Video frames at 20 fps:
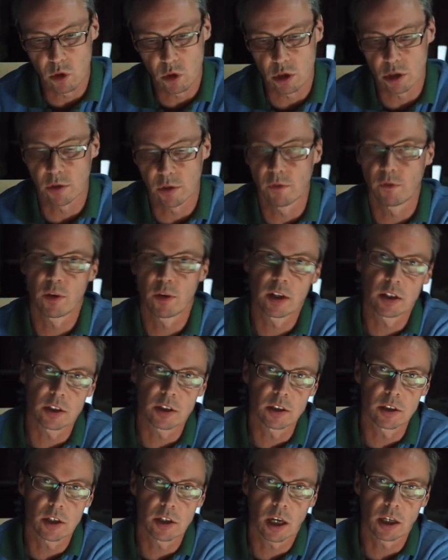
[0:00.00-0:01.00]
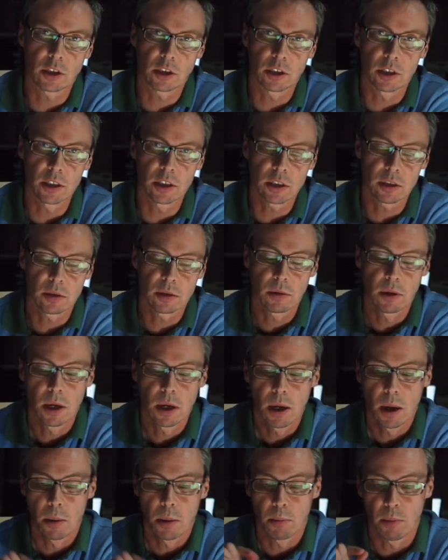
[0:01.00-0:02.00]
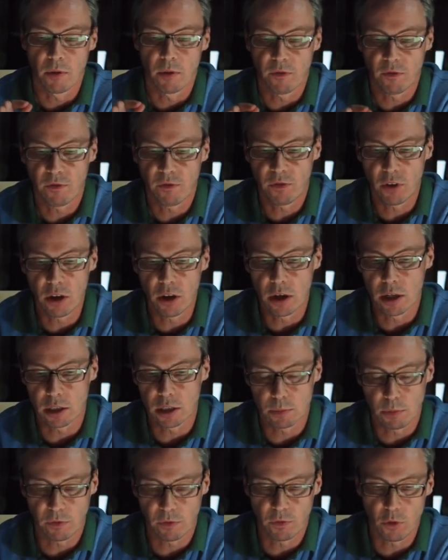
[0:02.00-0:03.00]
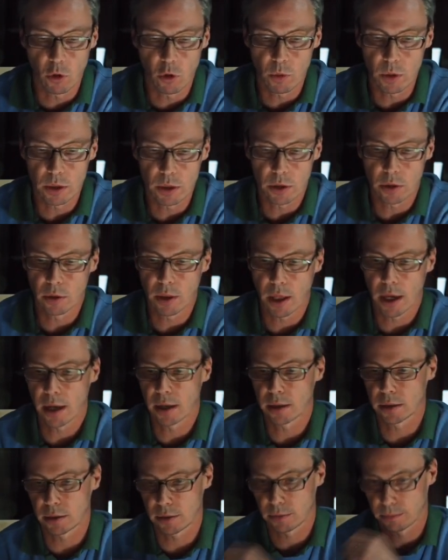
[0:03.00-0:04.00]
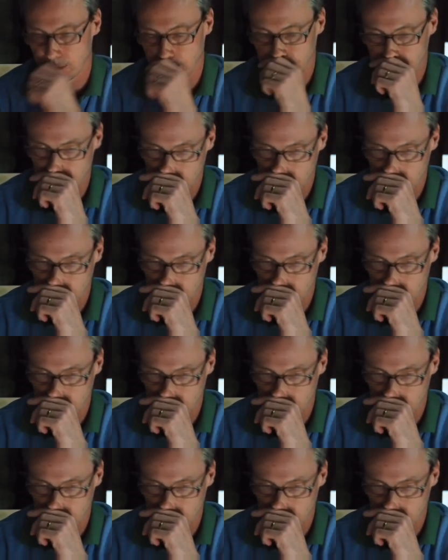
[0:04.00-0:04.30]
just some finishing touches. But first, before we do that,